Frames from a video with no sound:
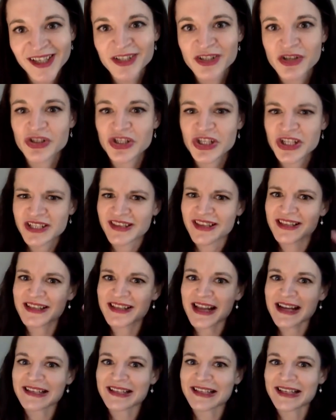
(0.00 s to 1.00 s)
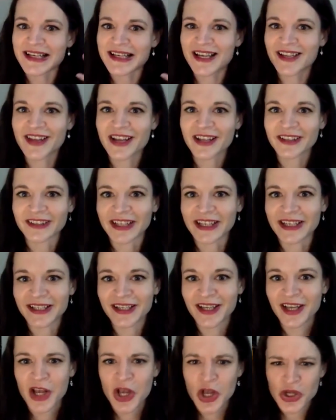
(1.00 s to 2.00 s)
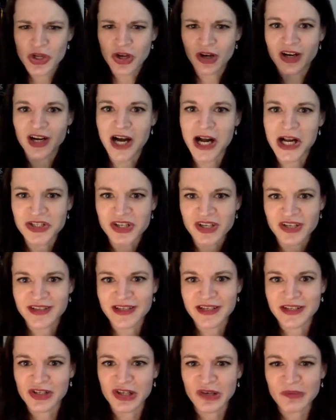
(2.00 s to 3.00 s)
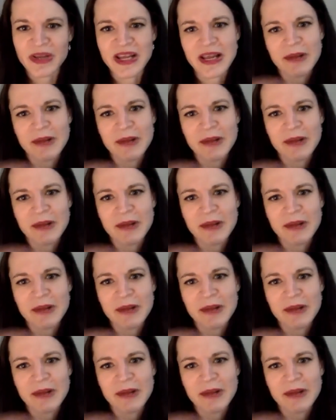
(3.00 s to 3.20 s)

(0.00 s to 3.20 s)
So just this idea that like, your consciousness could be